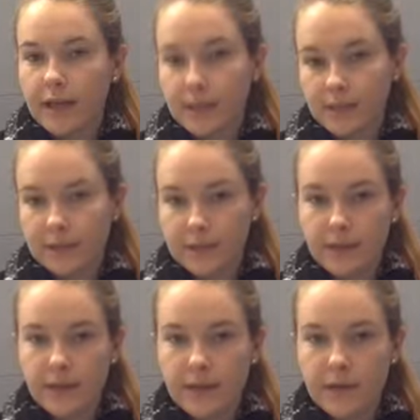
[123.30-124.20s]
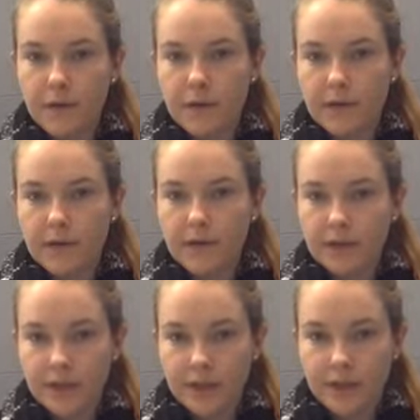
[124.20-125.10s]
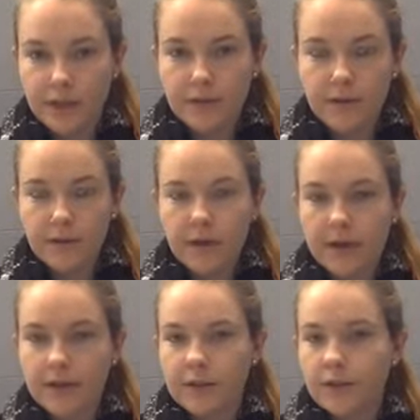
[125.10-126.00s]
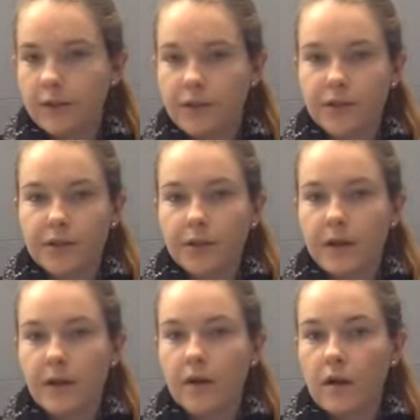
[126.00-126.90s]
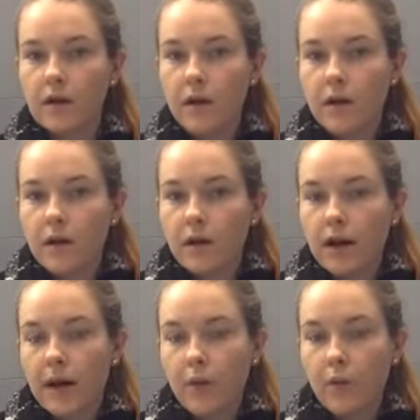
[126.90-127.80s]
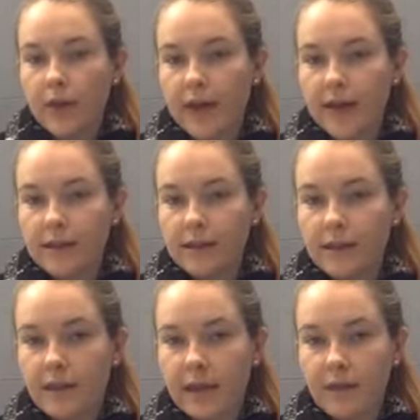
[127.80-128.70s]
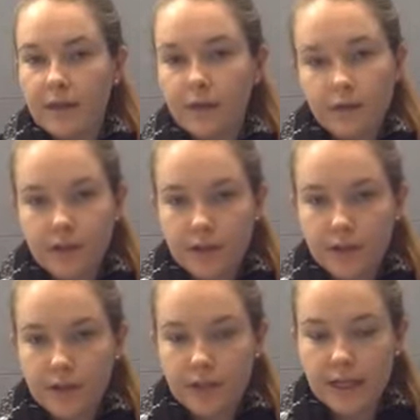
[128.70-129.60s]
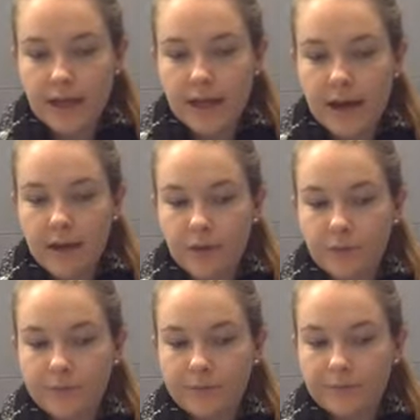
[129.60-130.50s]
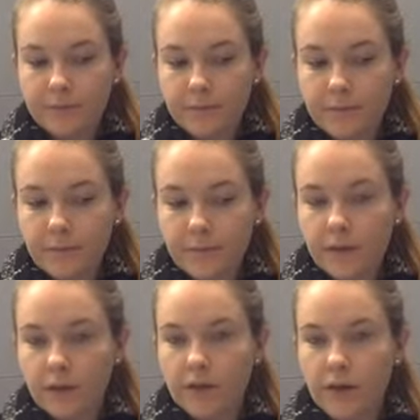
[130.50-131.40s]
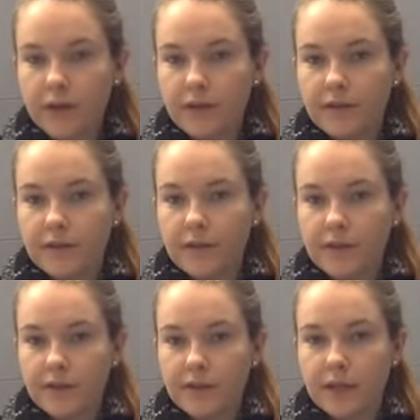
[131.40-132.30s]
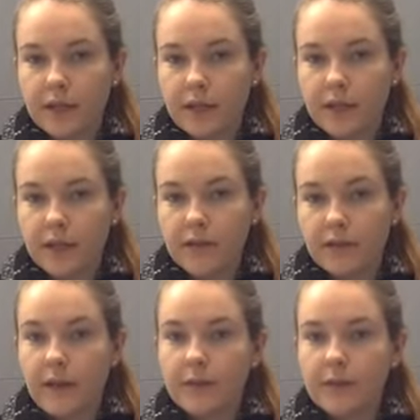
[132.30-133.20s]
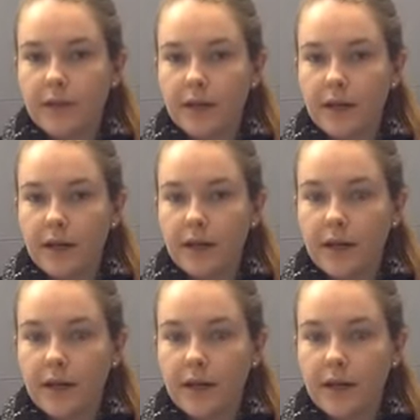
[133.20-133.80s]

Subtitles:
intimacy in their romantic relationships. So they answered questions about ways they reduce uncertainty and how the reduction of this uncertainty develops their